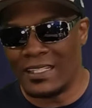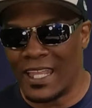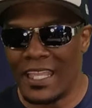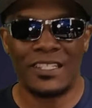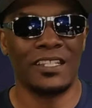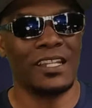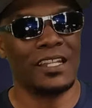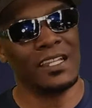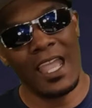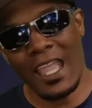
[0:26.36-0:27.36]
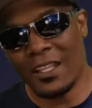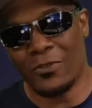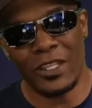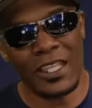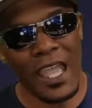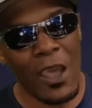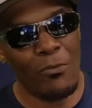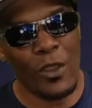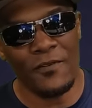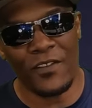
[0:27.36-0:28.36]
Nation and angry
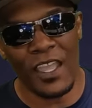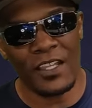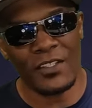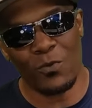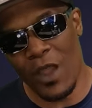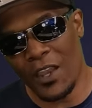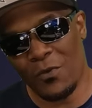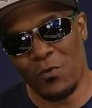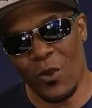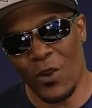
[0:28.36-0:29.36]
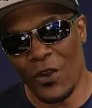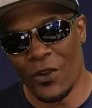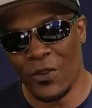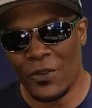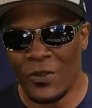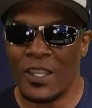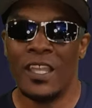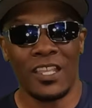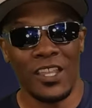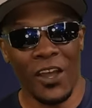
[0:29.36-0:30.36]
cowboy fans around the world?
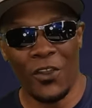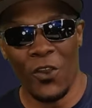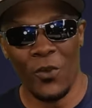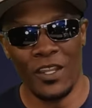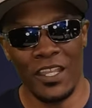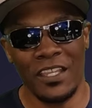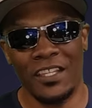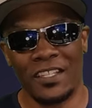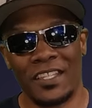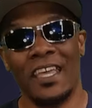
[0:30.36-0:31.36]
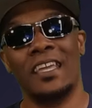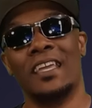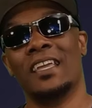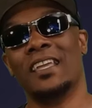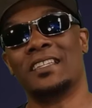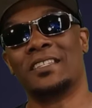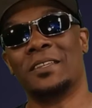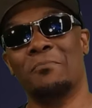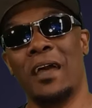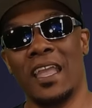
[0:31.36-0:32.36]
Y'all know who it is. It's
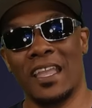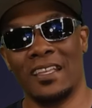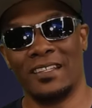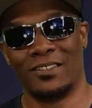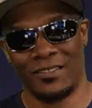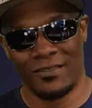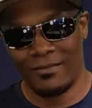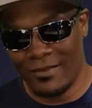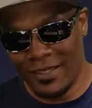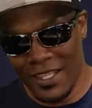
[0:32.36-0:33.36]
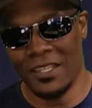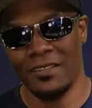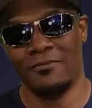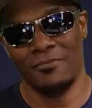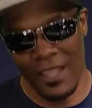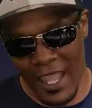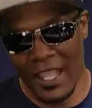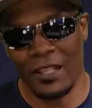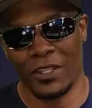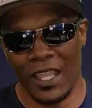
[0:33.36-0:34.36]
your man, the
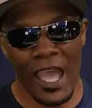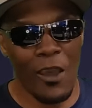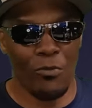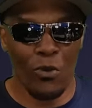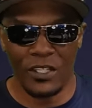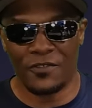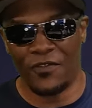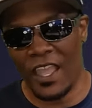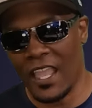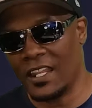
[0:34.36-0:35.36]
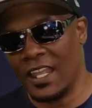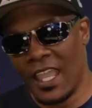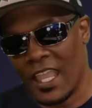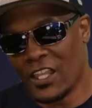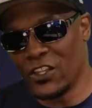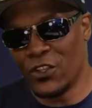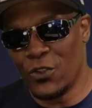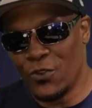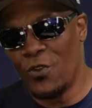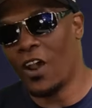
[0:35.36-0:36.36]
Angry Cowboys fan, and
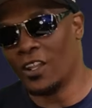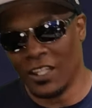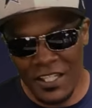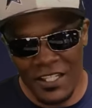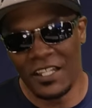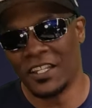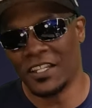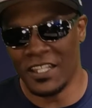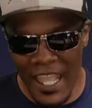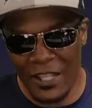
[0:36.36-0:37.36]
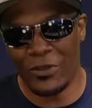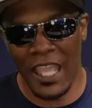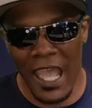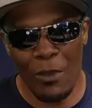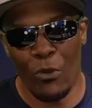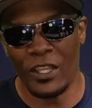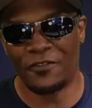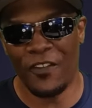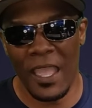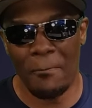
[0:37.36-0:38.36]
you are listening to the Angry
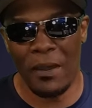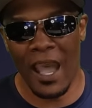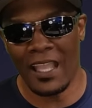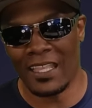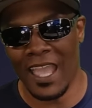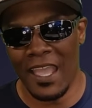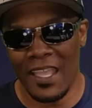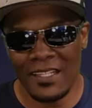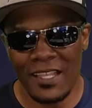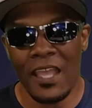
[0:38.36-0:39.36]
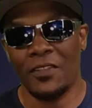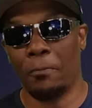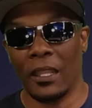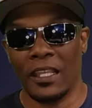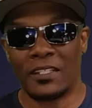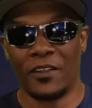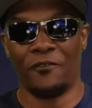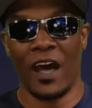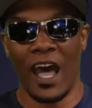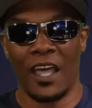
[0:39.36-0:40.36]
Cowboys Fan Podcast, the place to
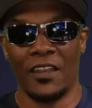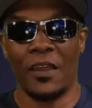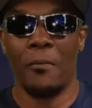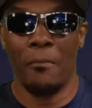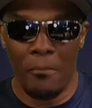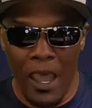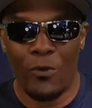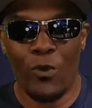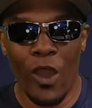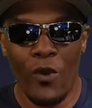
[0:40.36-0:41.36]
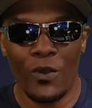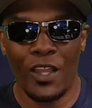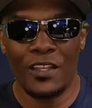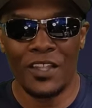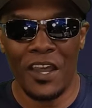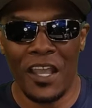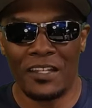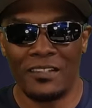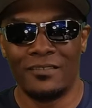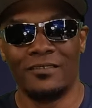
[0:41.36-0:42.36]
find my raw and uncut
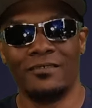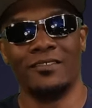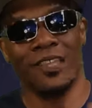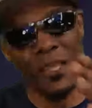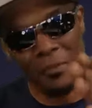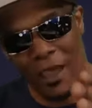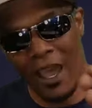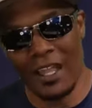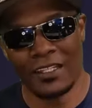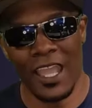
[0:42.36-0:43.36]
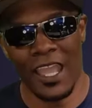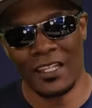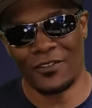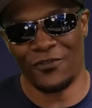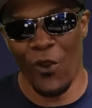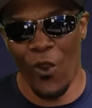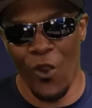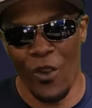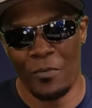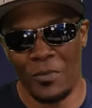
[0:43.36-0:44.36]
in podcast
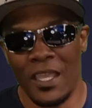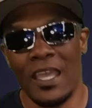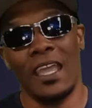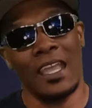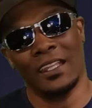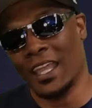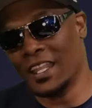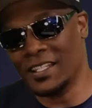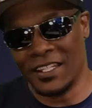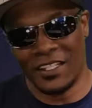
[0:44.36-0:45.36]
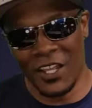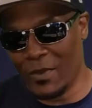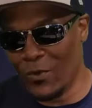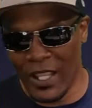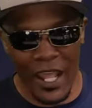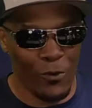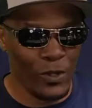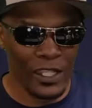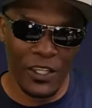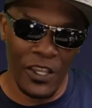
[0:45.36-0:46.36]
form. And ladies and gentlemen, we got a
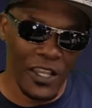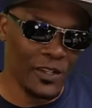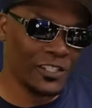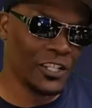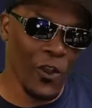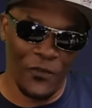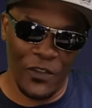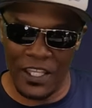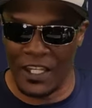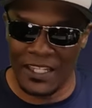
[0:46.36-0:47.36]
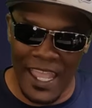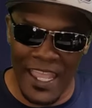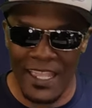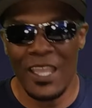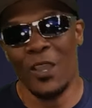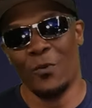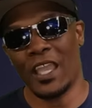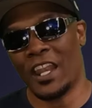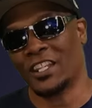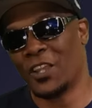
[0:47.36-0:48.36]
really good show for you today. We
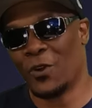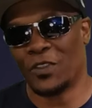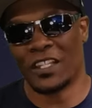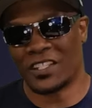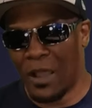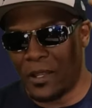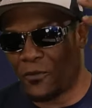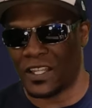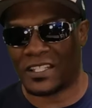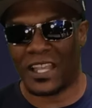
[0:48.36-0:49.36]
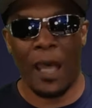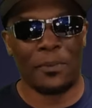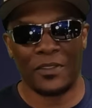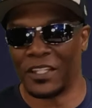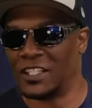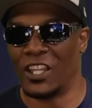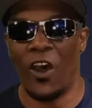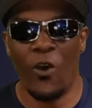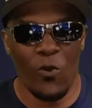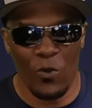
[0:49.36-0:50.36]
got a show that's coming off the top of the
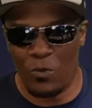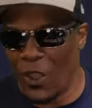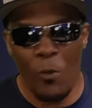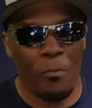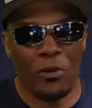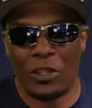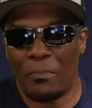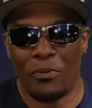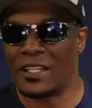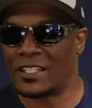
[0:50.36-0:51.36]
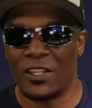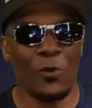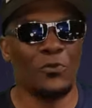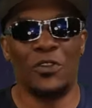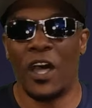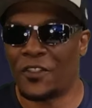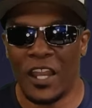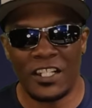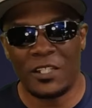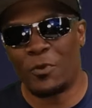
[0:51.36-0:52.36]
dome. No bullet points, no nothing.
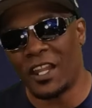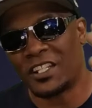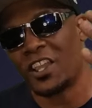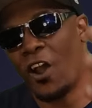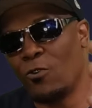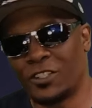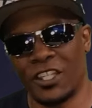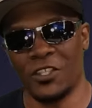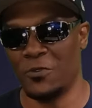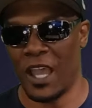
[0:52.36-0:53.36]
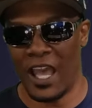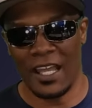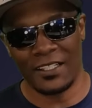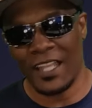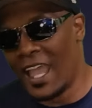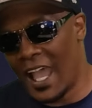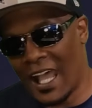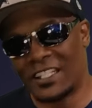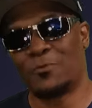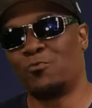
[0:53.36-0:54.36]
I just want to talk to you guys. I
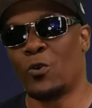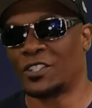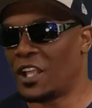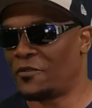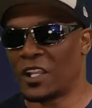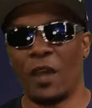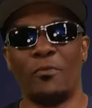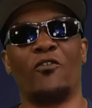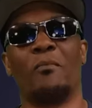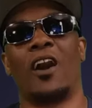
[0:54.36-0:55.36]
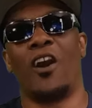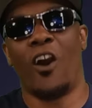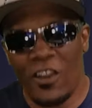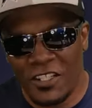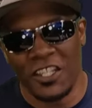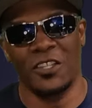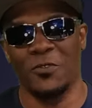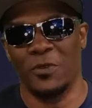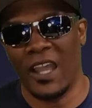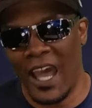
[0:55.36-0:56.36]
just want stuff to come off my heart to
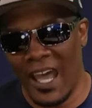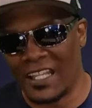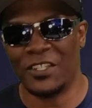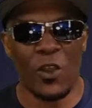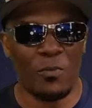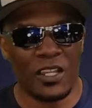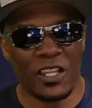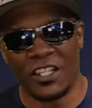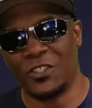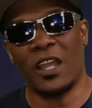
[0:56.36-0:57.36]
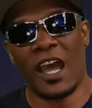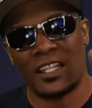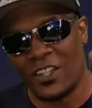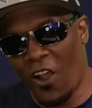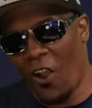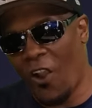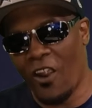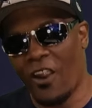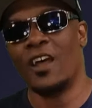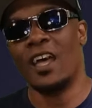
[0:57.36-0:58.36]
you guys, you know, because you guys
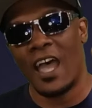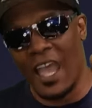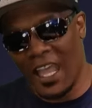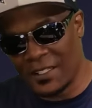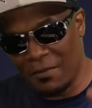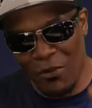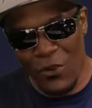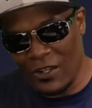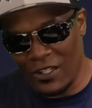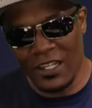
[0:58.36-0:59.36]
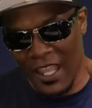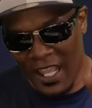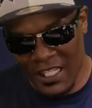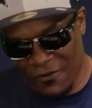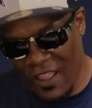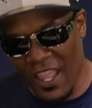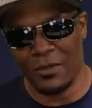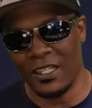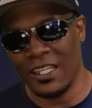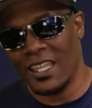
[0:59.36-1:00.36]
are as important as
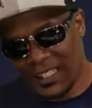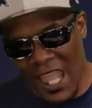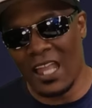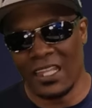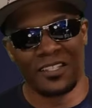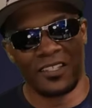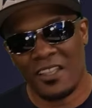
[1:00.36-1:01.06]
family. Dallas